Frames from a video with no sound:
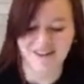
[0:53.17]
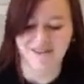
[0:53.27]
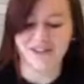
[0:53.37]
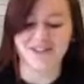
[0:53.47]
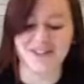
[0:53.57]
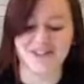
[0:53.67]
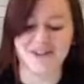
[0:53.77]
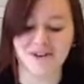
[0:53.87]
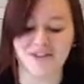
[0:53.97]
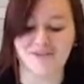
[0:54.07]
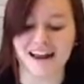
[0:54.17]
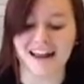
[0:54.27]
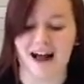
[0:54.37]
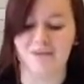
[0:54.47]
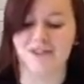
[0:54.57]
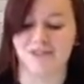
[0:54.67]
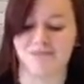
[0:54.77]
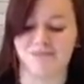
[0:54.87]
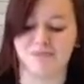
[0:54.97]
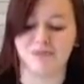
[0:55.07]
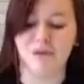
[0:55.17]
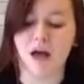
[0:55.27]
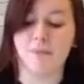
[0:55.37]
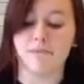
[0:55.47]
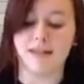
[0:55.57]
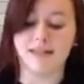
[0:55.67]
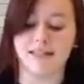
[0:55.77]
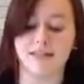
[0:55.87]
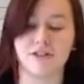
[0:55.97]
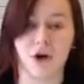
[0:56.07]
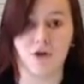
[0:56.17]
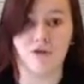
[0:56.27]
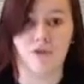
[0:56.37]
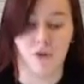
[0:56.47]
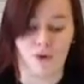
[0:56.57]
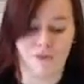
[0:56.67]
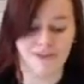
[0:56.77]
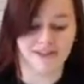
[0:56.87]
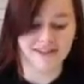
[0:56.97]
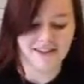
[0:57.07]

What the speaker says: which controls the rate at which blood cells are formed.